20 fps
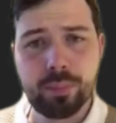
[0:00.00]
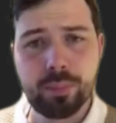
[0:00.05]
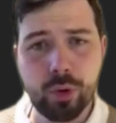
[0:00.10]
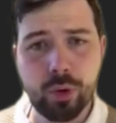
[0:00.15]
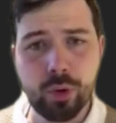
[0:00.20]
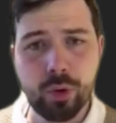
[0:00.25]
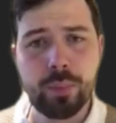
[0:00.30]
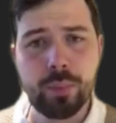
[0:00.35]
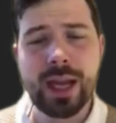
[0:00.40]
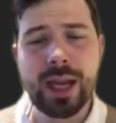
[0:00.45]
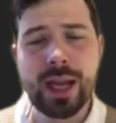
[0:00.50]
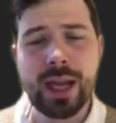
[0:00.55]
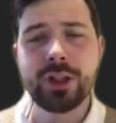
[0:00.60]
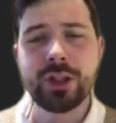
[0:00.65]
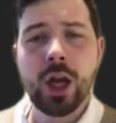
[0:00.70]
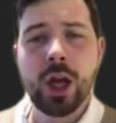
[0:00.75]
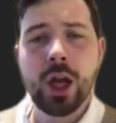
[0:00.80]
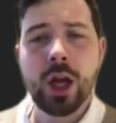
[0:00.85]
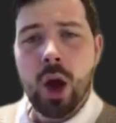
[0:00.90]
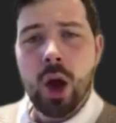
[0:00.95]
group page,
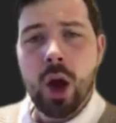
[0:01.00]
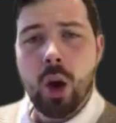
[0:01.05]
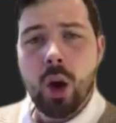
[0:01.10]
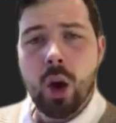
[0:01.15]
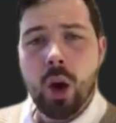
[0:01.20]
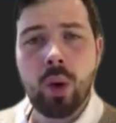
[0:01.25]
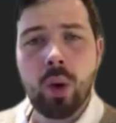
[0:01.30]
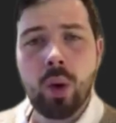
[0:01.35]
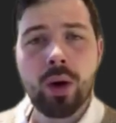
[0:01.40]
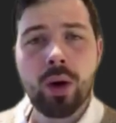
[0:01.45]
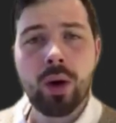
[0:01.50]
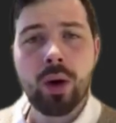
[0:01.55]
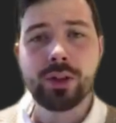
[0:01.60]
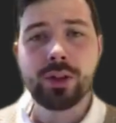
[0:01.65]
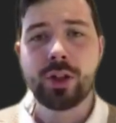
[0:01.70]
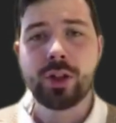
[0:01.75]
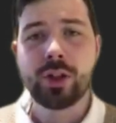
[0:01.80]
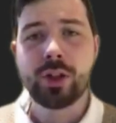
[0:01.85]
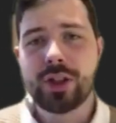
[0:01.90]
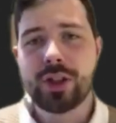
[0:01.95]
or
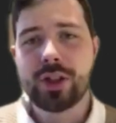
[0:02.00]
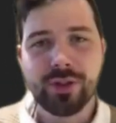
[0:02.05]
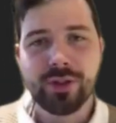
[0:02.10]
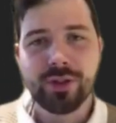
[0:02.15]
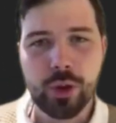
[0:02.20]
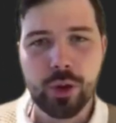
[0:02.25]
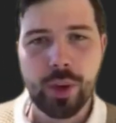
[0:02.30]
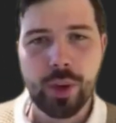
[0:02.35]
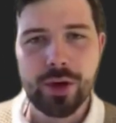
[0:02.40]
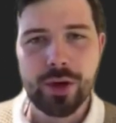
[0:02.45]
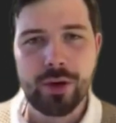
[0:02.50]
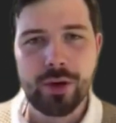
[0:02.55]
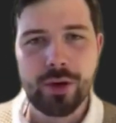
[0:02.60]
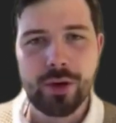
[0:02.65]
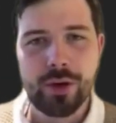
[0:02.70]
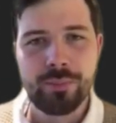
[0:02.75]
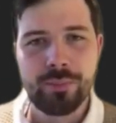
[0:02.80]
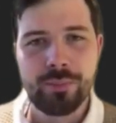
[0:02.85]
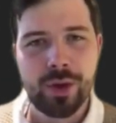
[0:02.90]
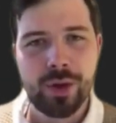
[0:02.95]
just give us a quick call.
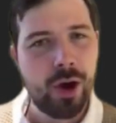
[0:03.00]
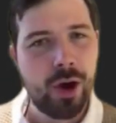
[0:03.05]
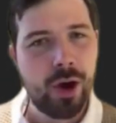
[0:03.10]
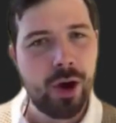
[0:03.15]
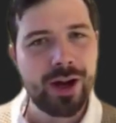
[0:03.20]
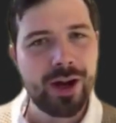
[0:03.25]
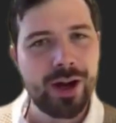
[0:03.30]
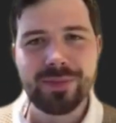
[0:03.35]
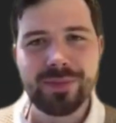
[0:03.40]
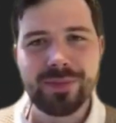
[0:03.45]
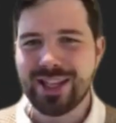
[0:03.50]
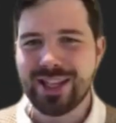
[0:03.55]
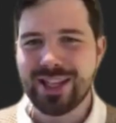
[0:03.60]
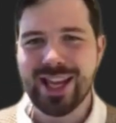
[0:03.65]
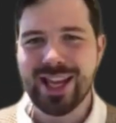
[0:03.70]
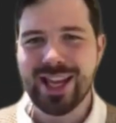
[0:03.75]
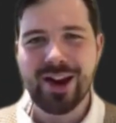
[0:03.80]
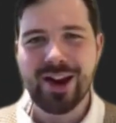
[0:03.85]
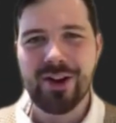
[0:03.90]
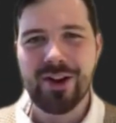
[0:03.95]
All right,
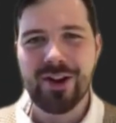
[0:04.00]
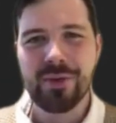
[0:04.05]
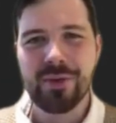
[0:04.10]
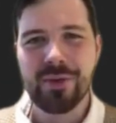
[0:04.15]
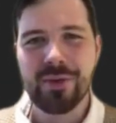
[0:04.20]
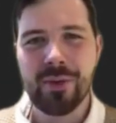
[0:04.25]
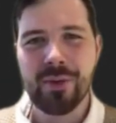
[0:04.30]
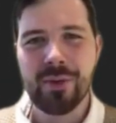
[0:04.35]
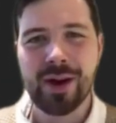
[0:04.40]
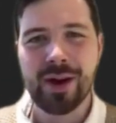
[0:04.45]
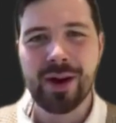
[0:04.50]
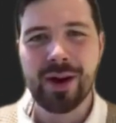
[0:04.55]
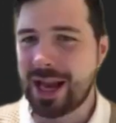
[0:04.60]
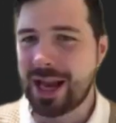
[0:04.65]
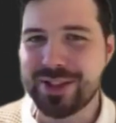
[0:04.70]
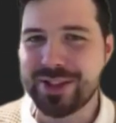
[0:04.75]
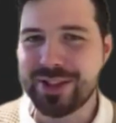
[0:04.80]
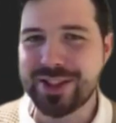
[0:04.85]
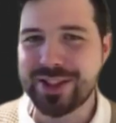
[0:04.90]
take care, everyone, and happy